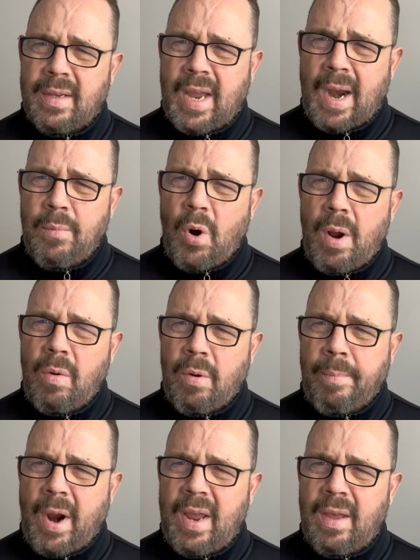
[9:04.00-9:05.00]
camera or
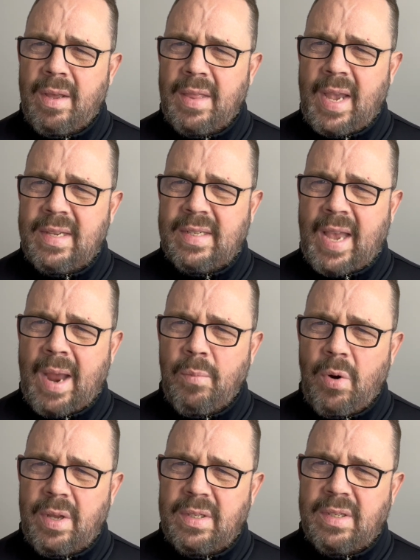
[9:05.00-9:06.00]
buy a nice
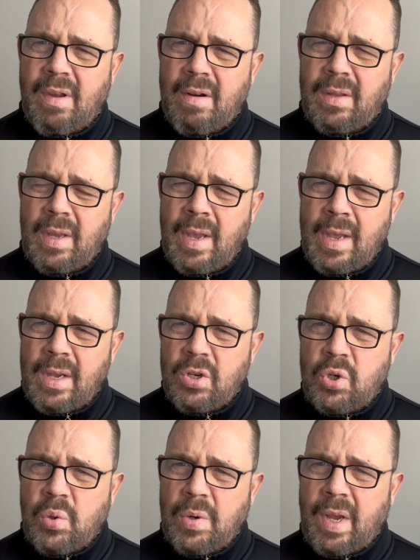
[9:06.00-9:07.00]
camera and start
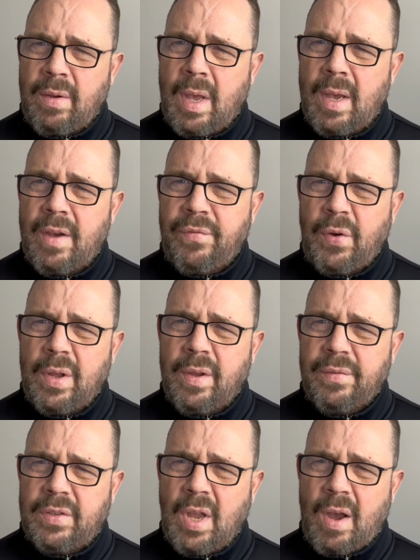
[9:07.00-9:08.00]
shooting uh,
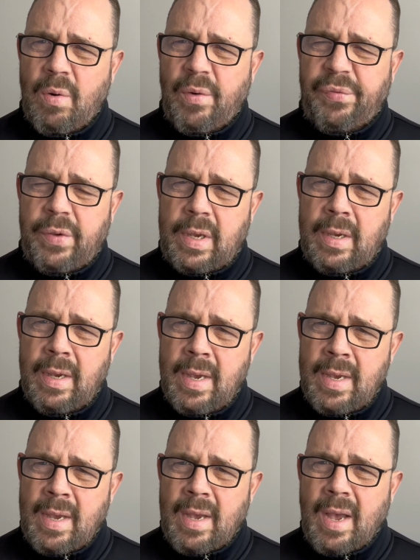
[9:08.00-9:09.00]
photography.
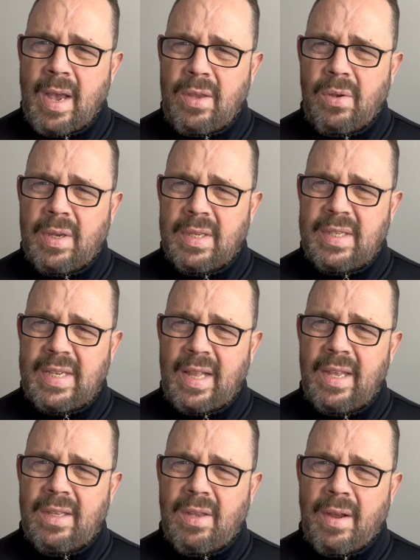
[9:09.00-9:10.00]
Uh, you can sell
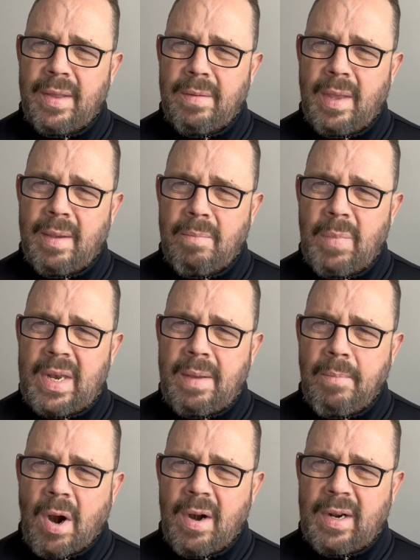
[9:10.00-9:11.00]
it on uh, many
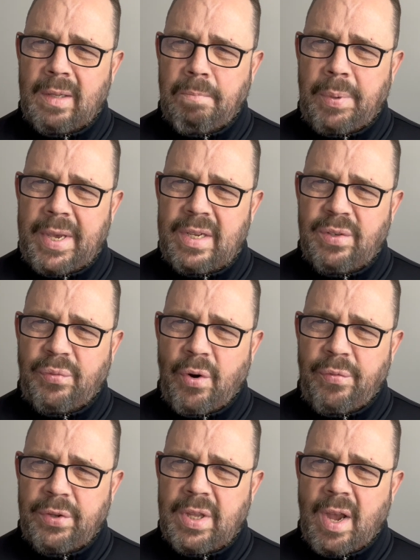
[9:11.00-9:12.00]
marketplaces for
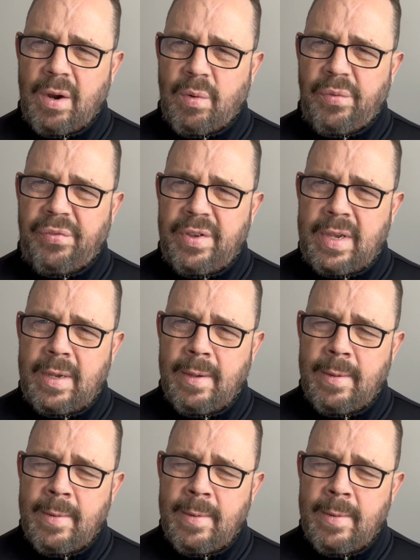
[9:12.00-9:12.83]
photography,